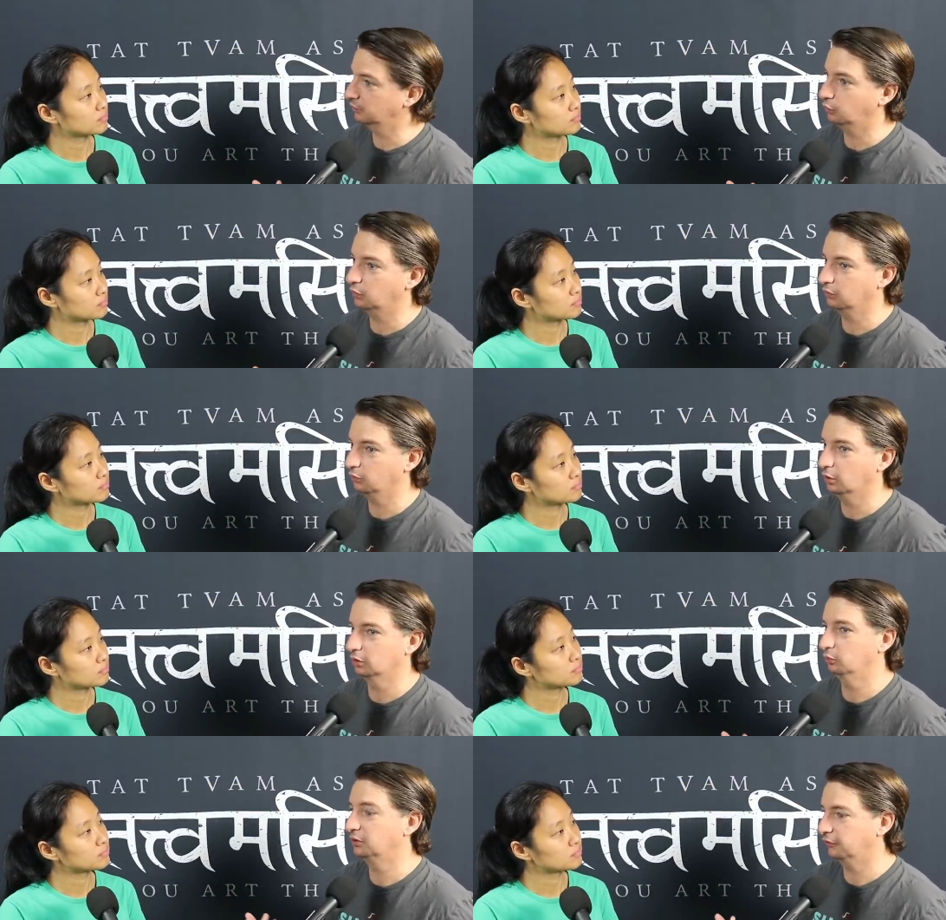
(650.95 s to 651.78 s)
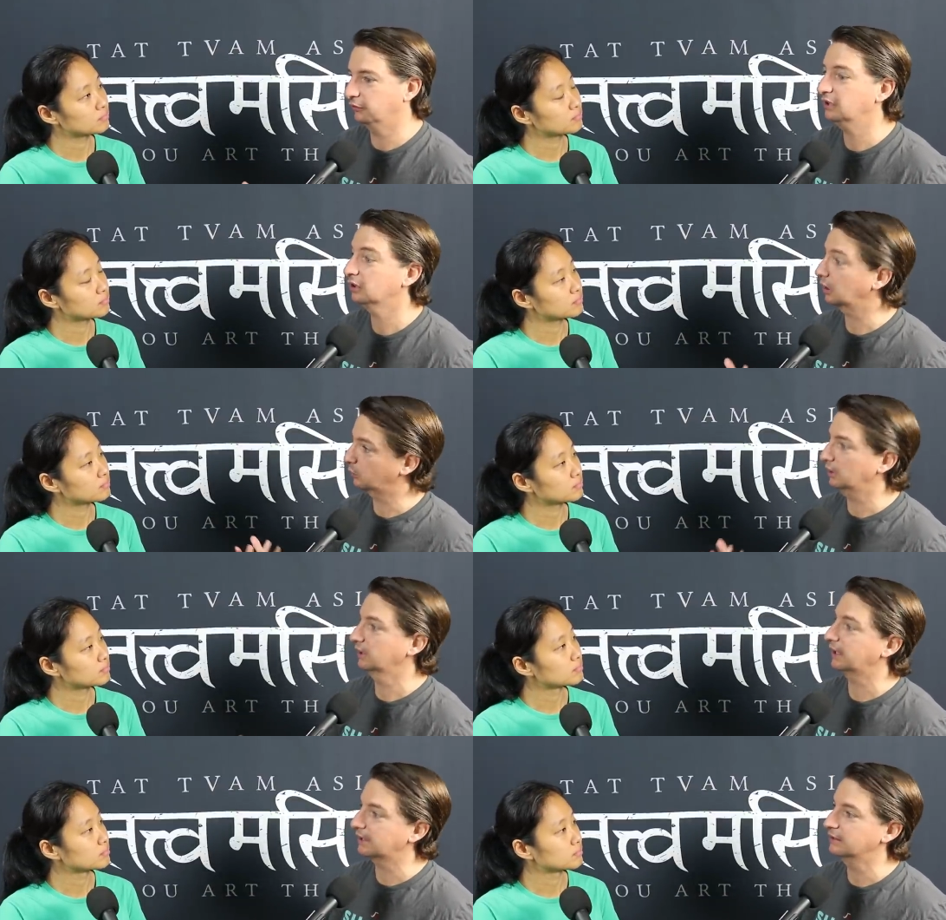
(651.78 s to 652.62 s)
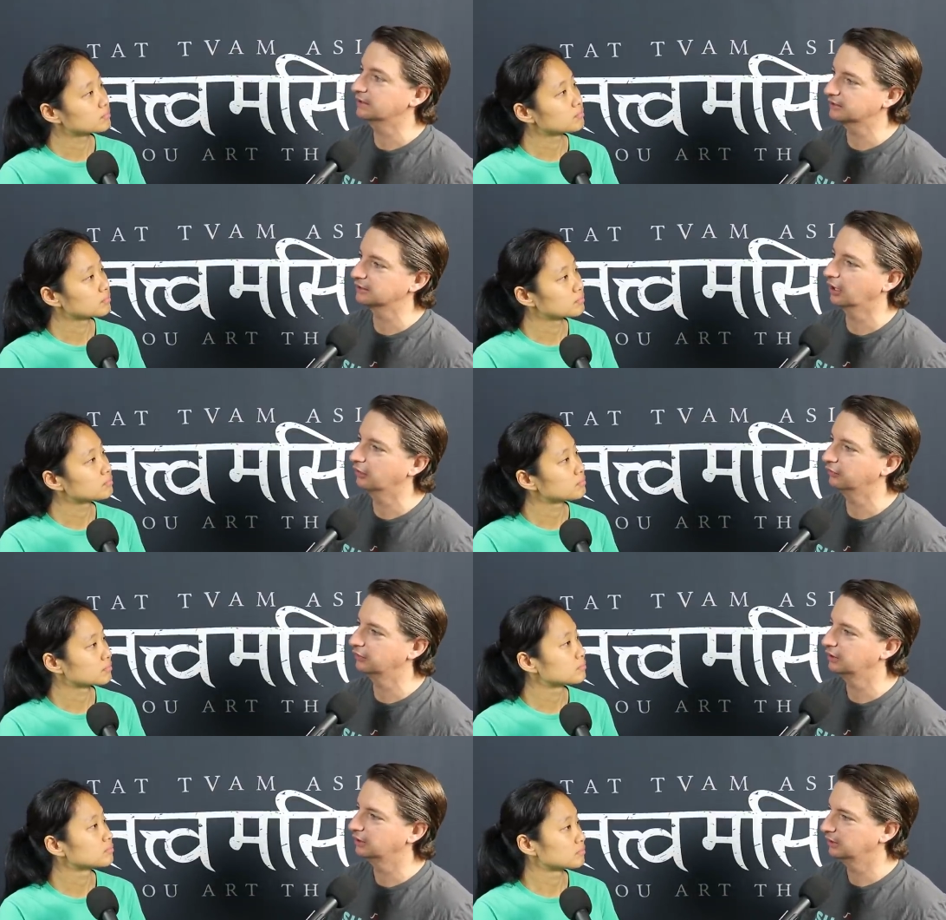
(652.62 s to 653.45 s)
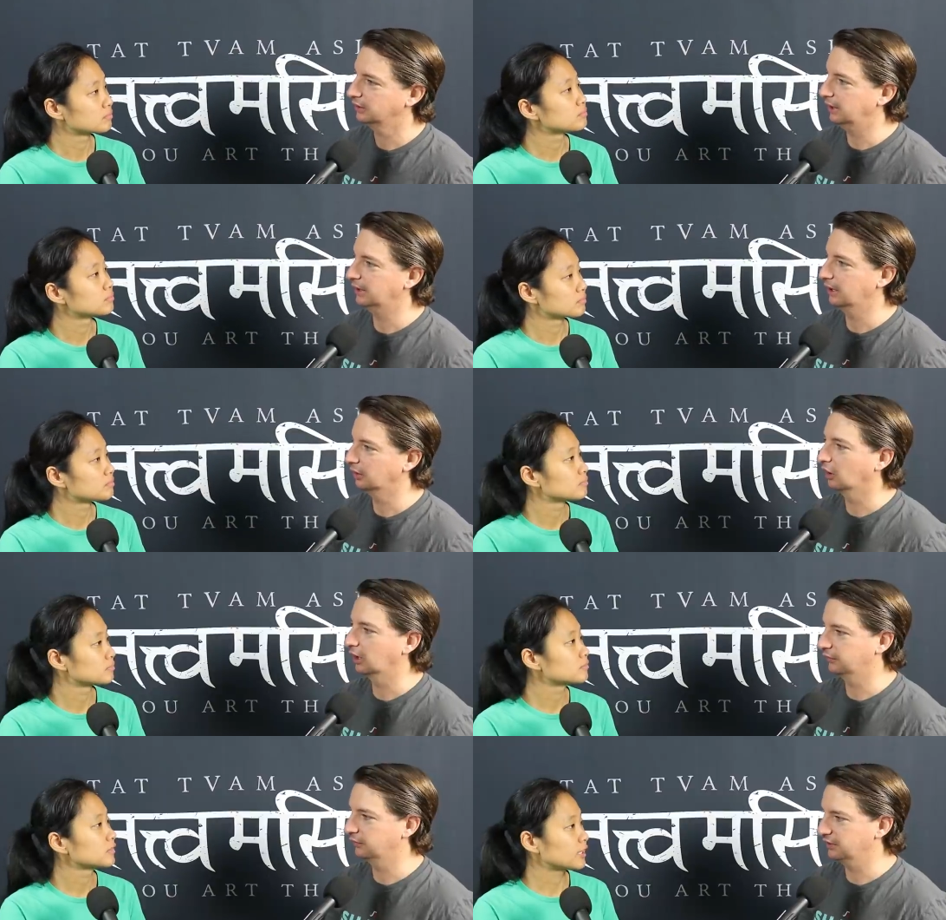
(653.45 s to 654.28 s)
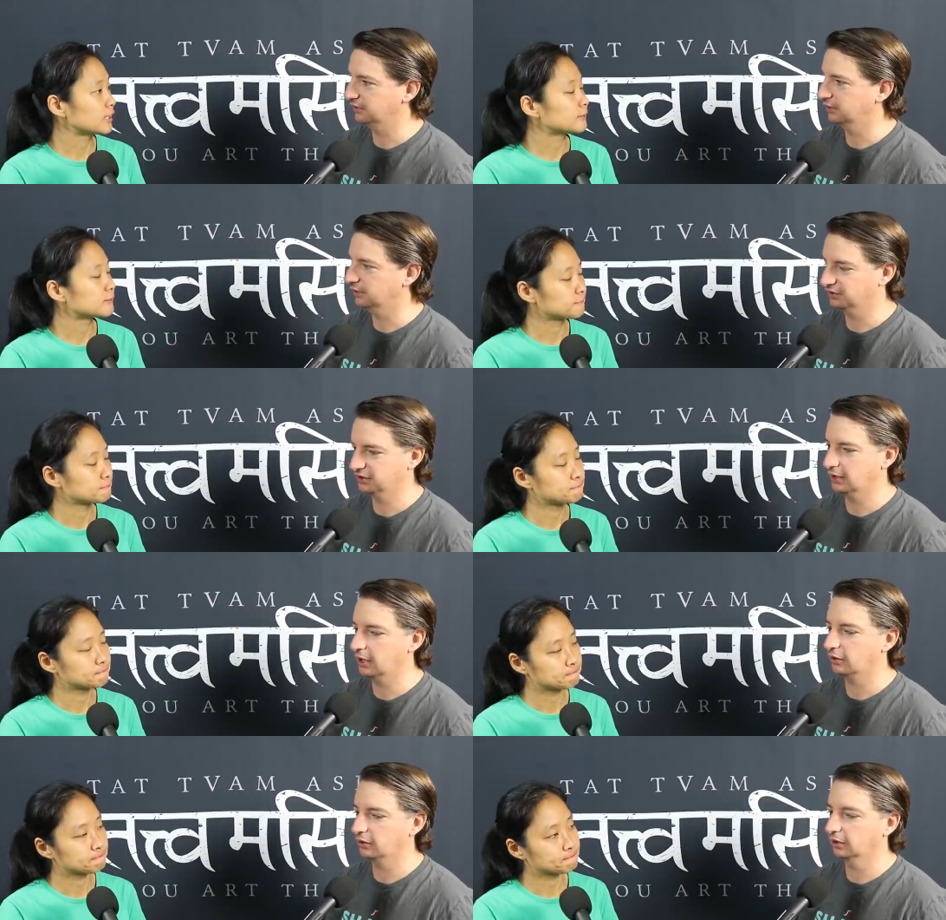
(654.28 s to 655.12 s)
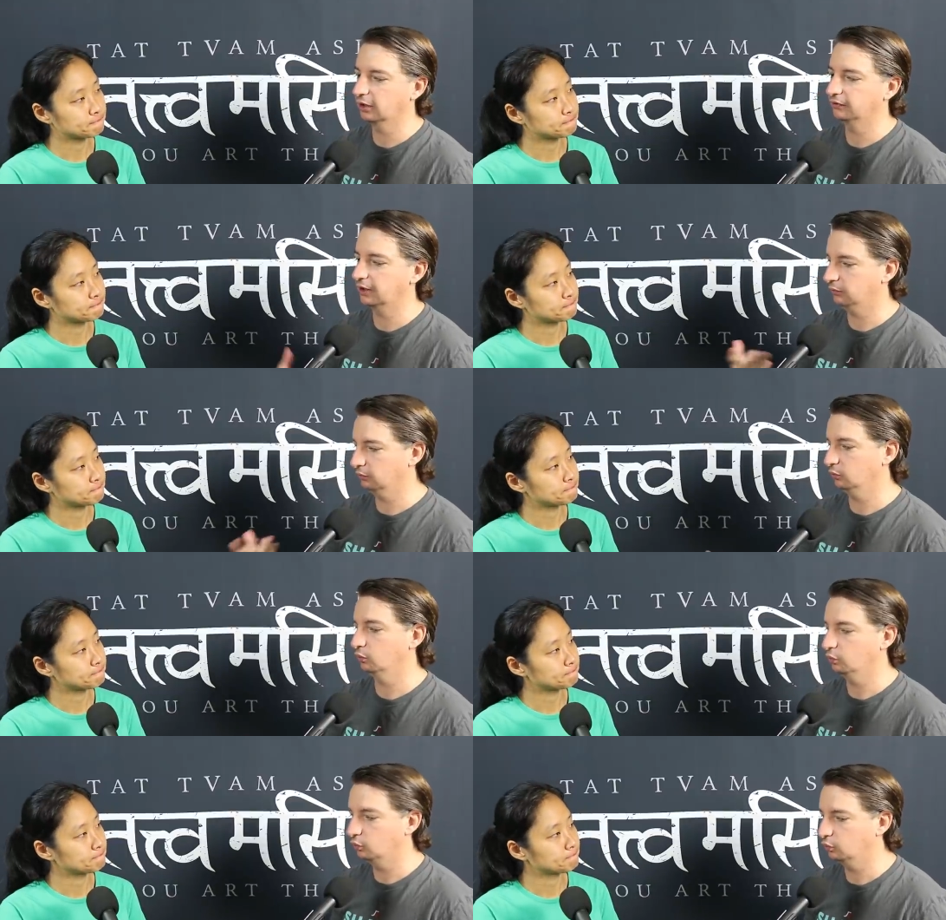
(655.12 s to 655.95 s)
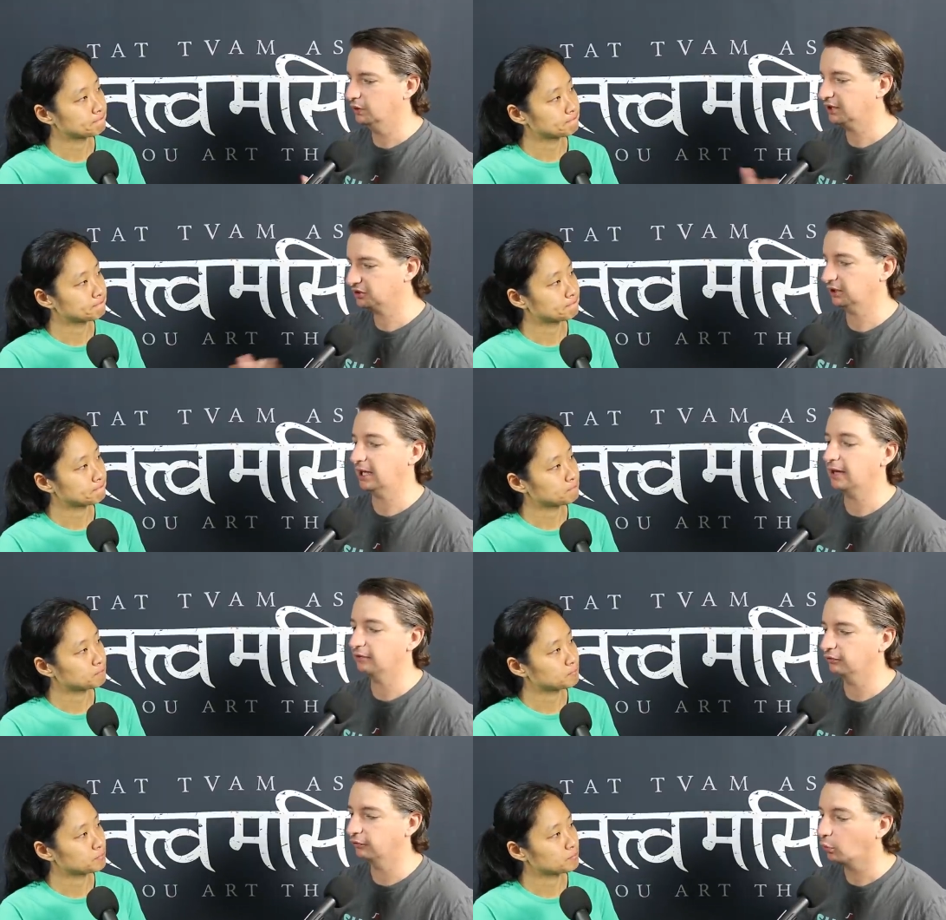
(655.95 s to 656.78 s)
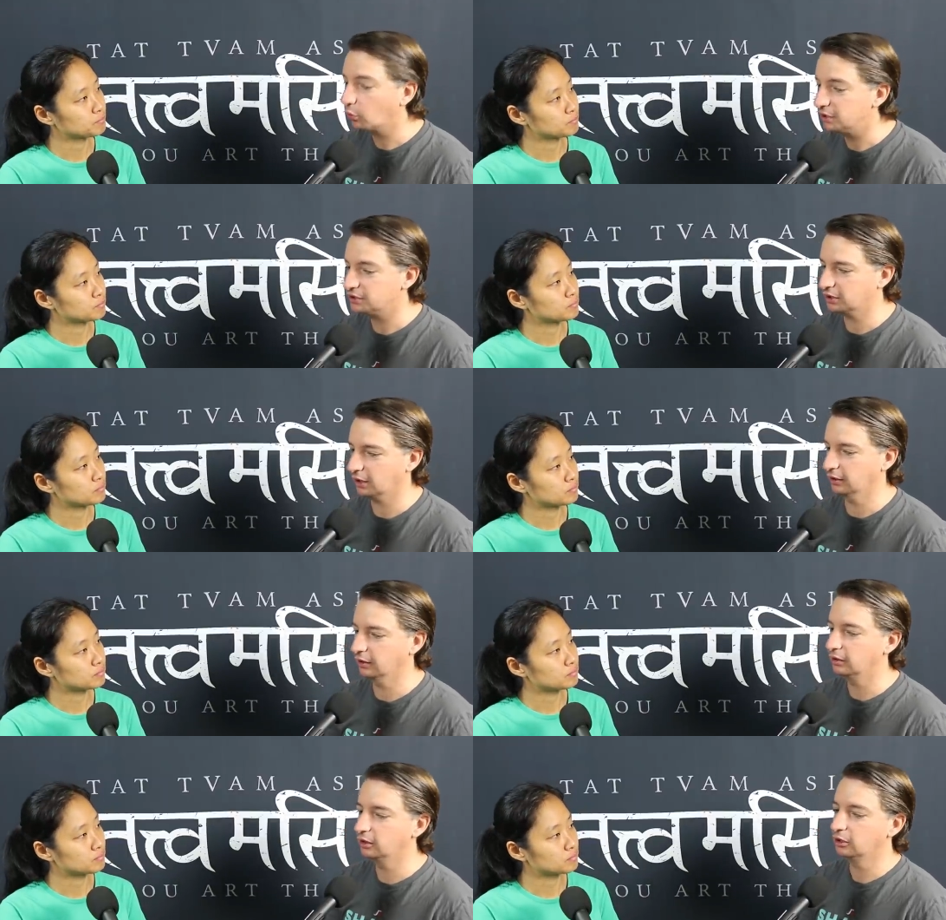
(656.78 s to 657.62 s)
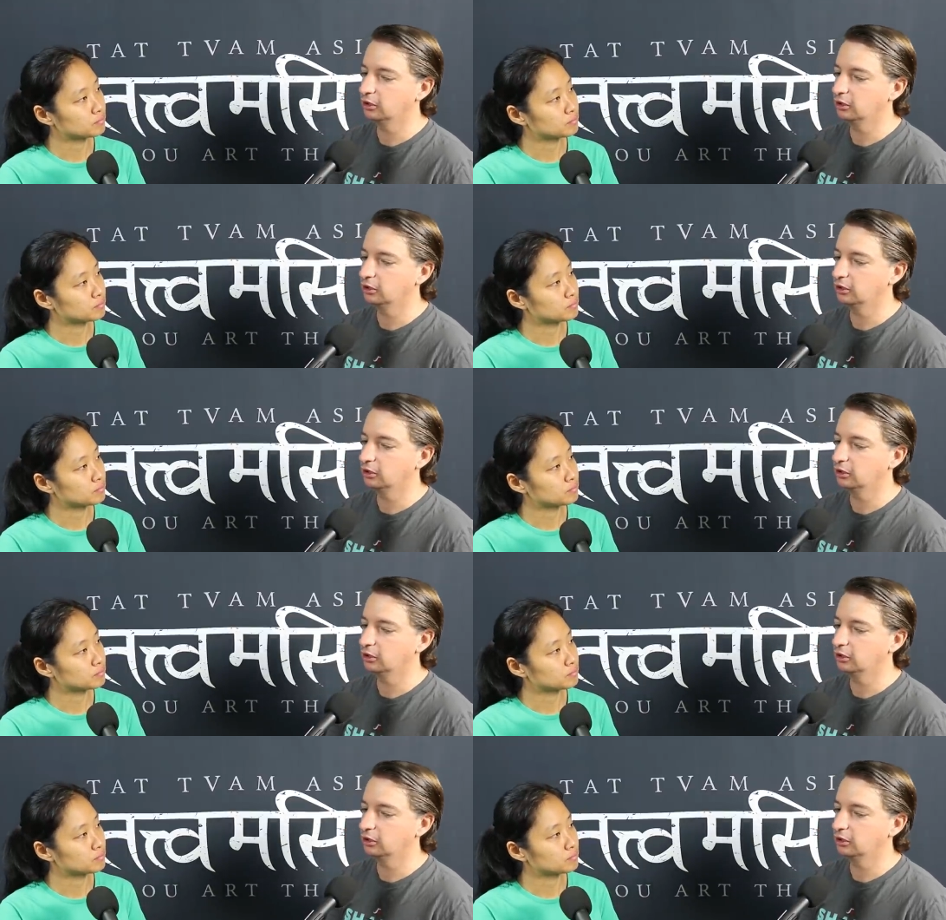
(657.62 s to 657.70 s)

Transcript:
Speaker 1: well, we feel like we're lacking this love in our life, this, yes, this inherent love that we actually have for each other